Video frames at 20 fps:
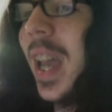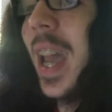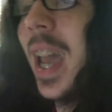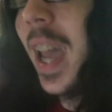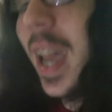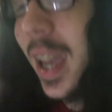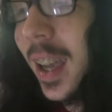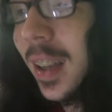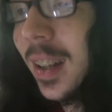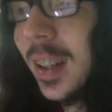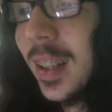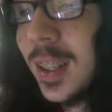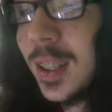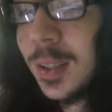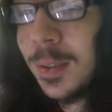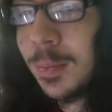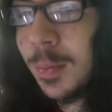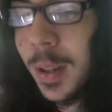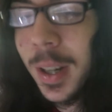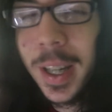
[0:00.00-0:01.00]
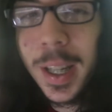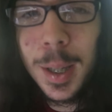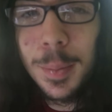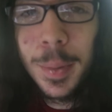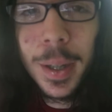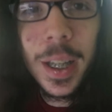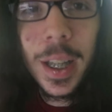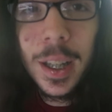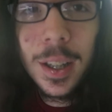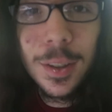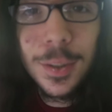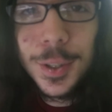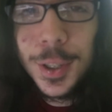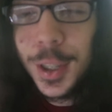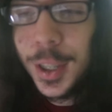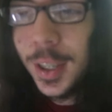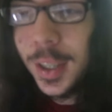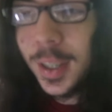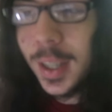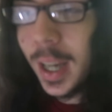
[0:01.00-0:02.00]
and it's where I get my
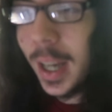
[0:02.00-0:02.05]
energy.